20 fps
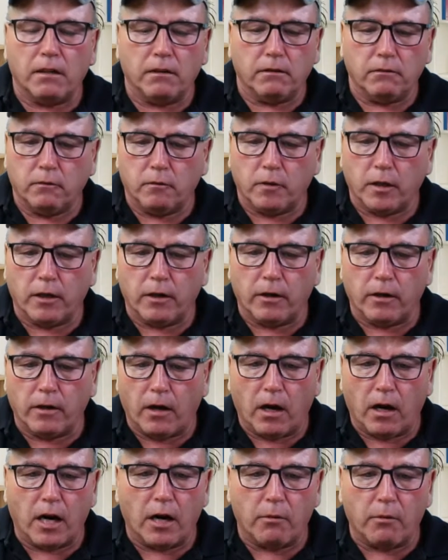Where
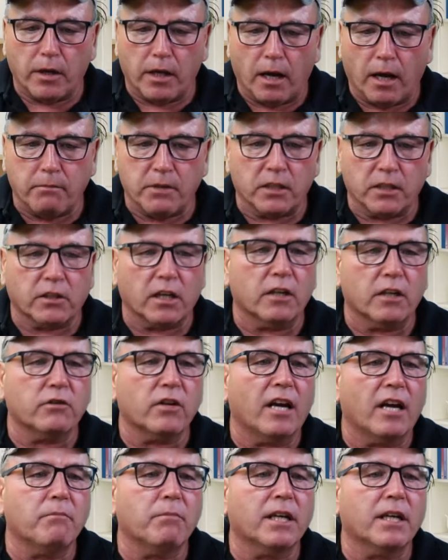are we? I'm just going to
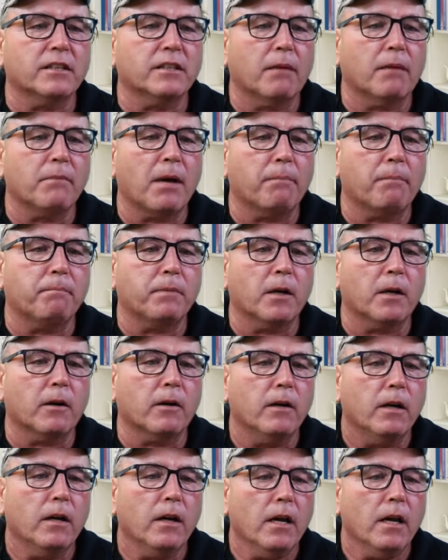try and bring some up here.
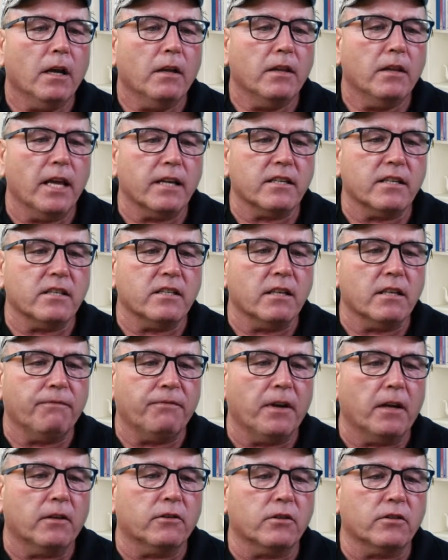This is the
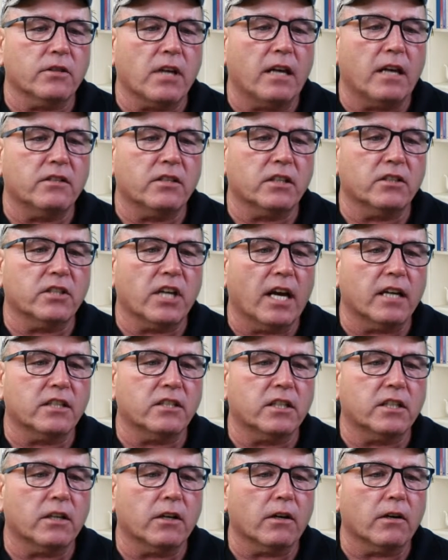filters I
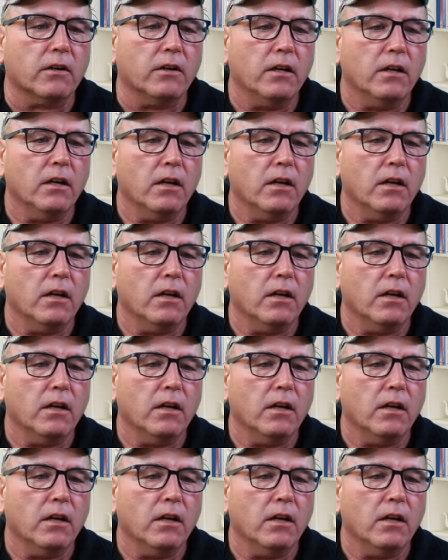suggest here.